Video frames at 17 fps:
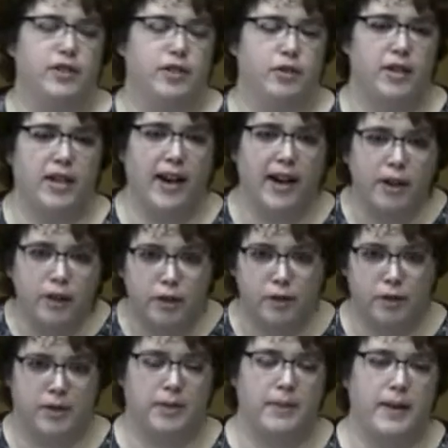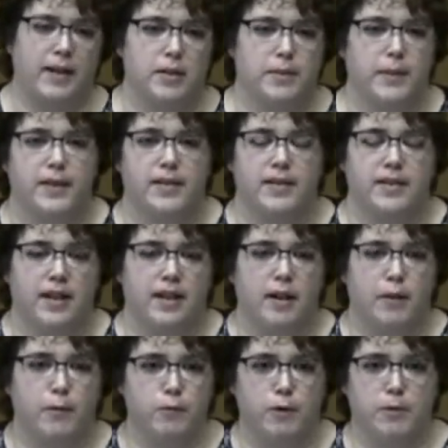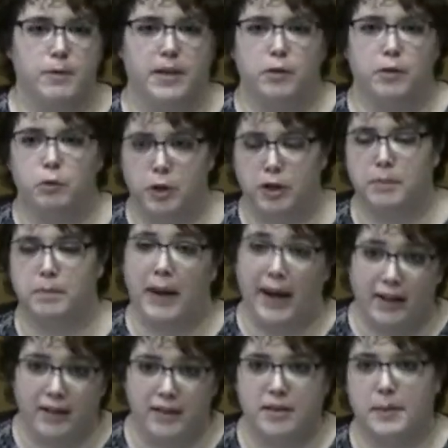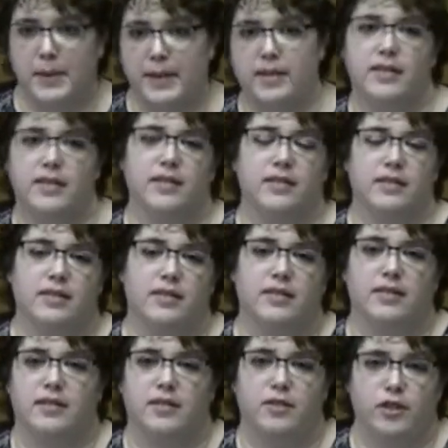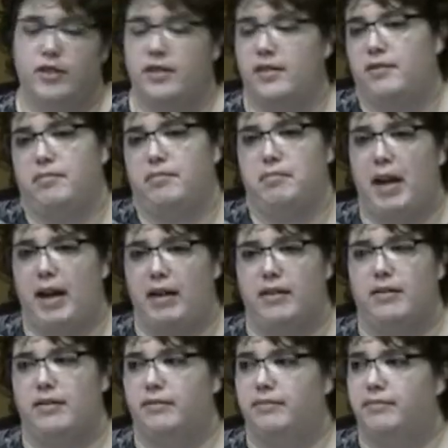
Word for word: So the arrow and the backspace is not helpful, but the word backspace is just back.